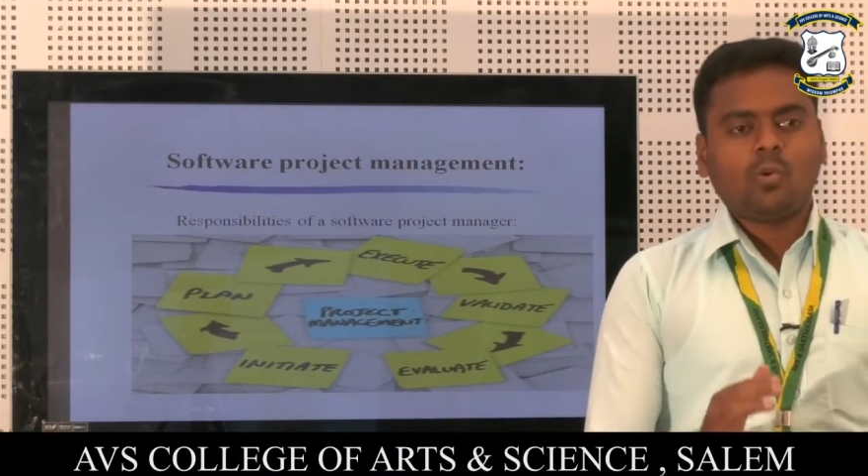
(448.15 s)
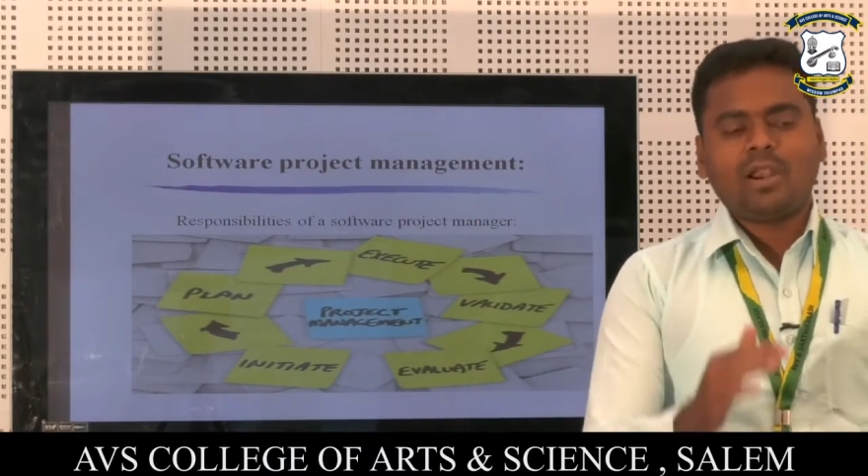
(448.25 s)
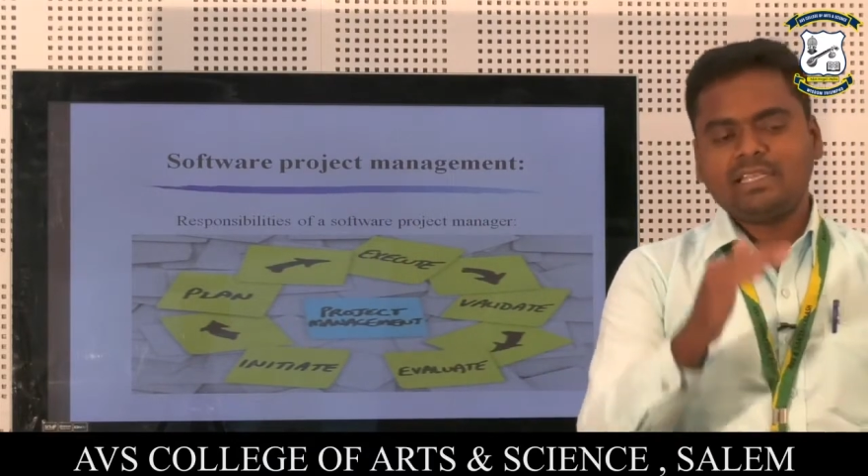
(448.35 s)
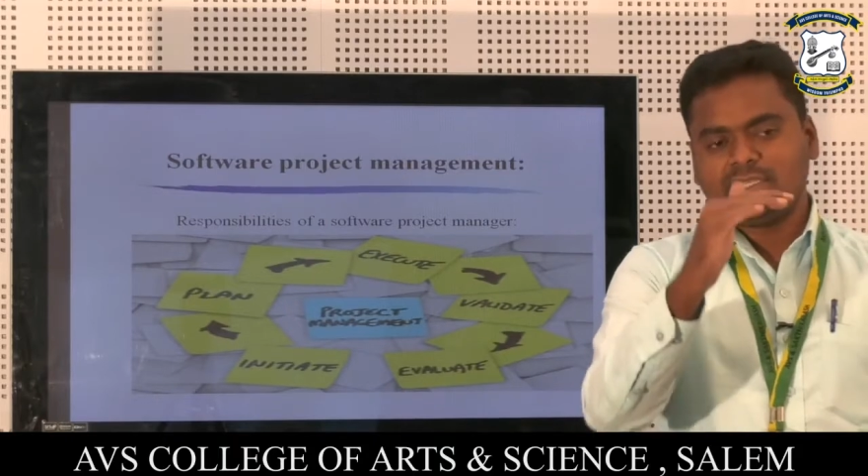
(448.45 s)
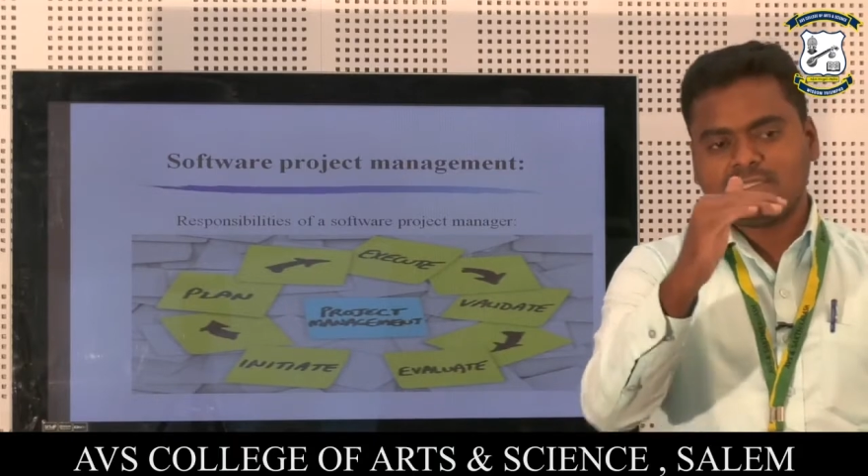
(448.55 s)

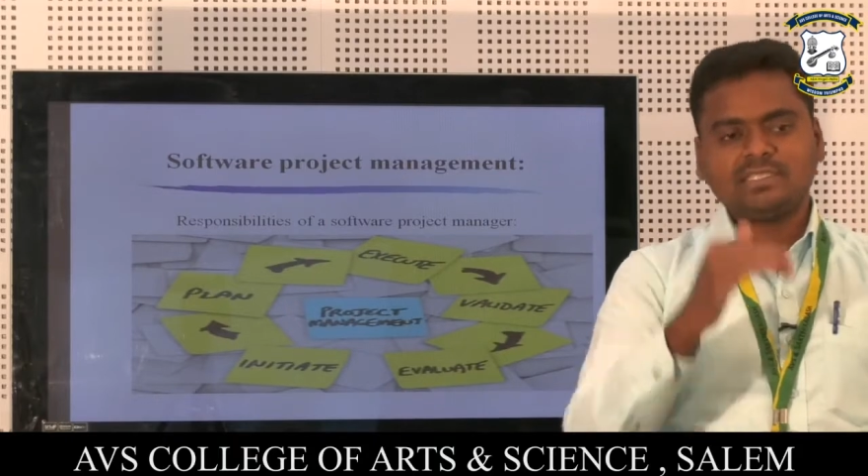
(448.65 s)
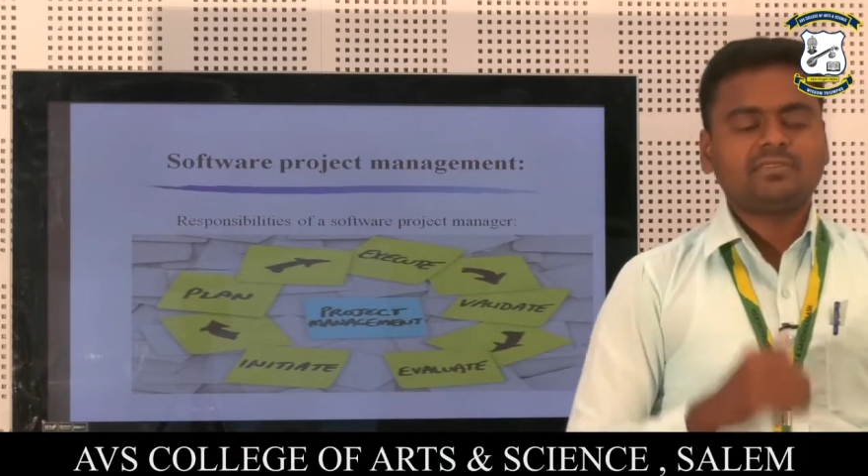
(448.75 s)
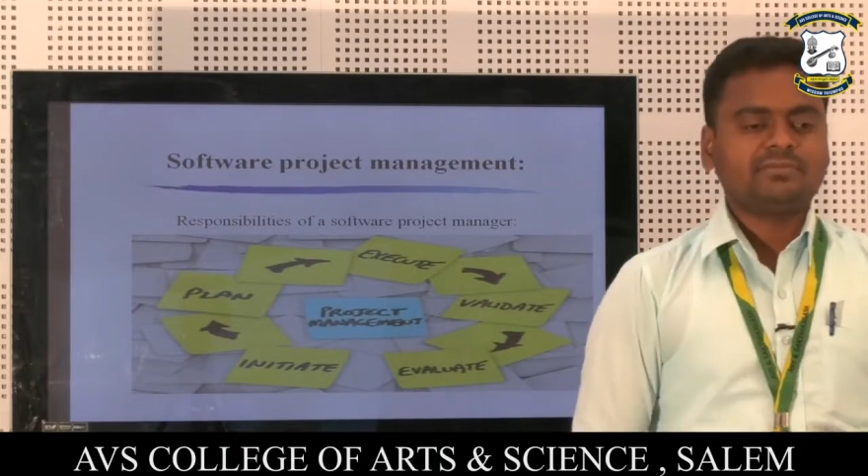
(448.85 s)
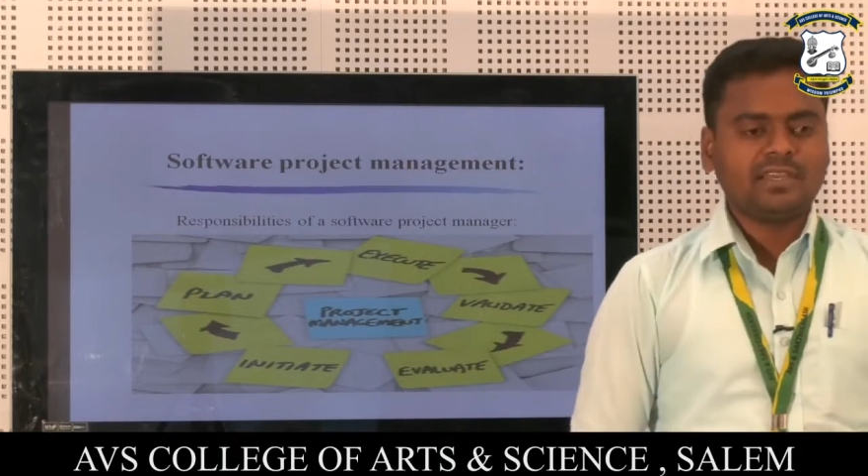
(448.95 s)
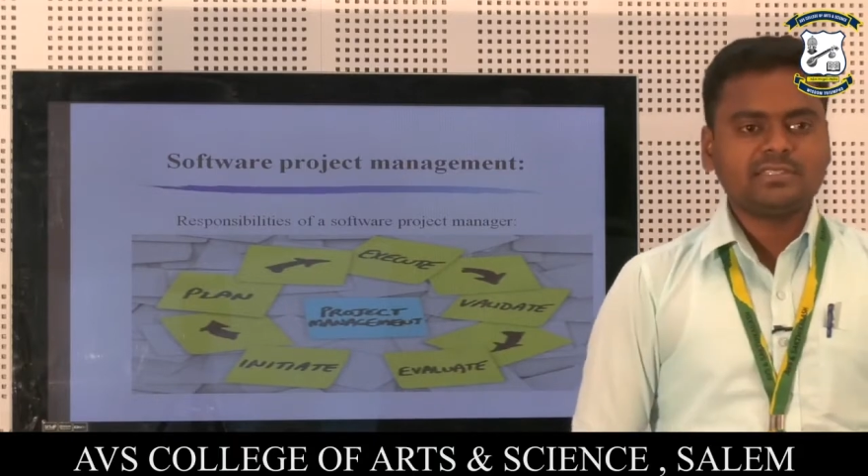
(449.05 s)
only the 6
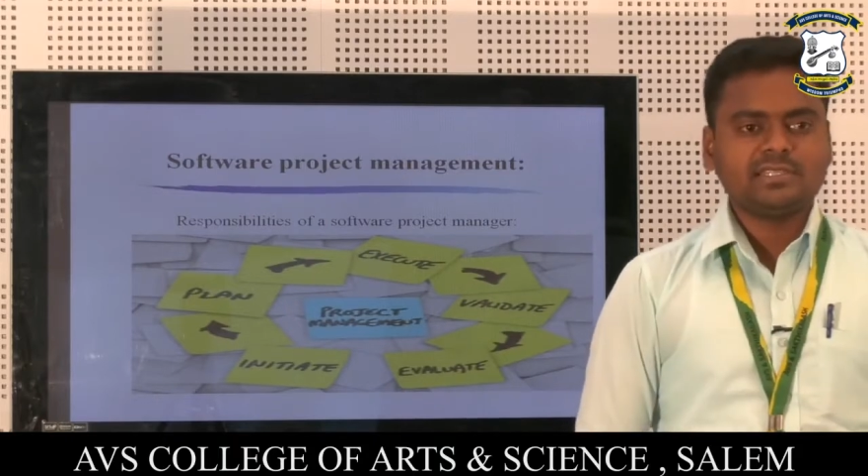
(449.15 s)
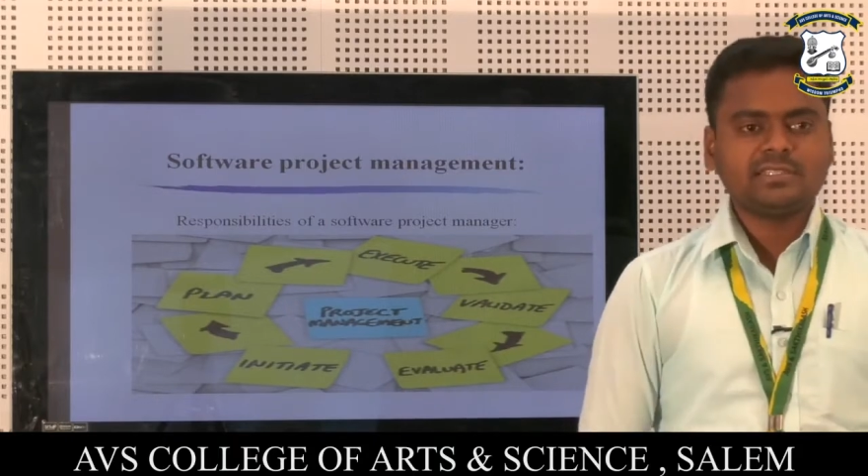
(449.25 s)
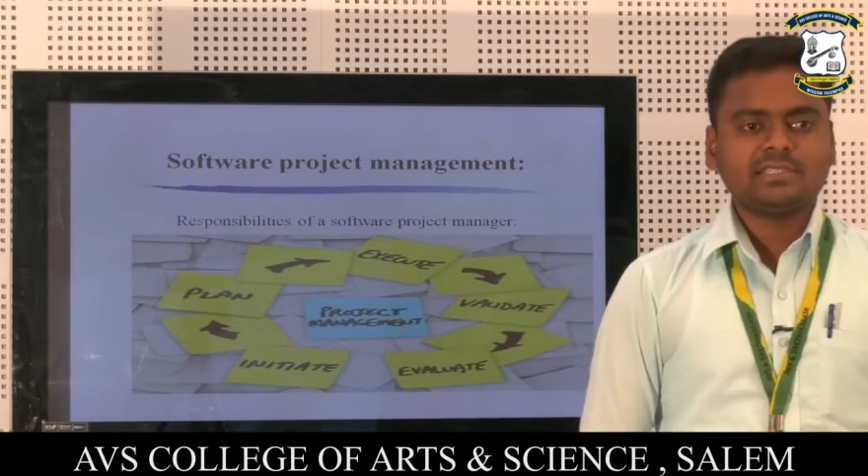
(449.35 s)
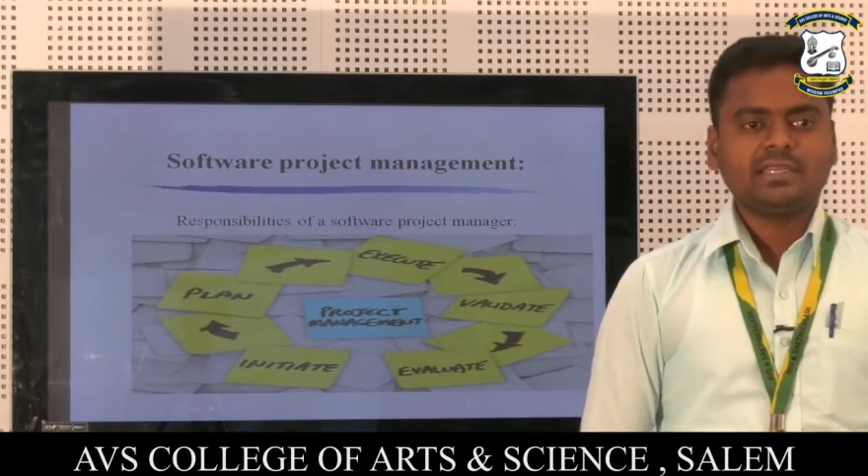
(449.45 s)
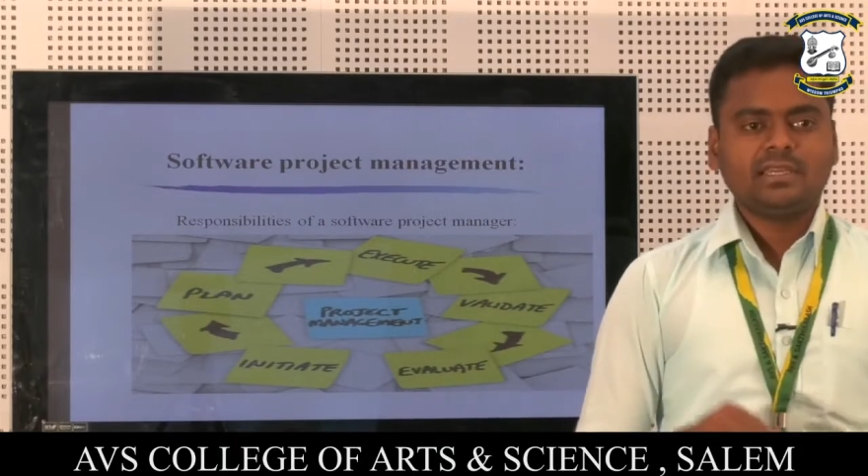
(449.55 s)

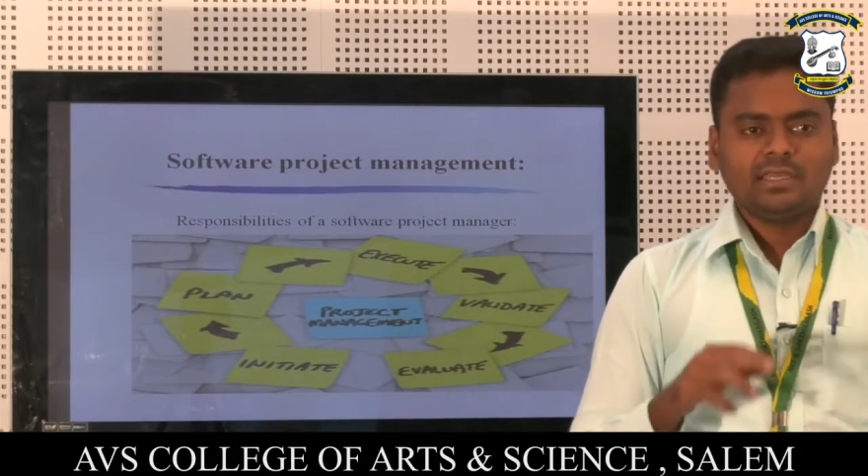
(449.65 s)
phases,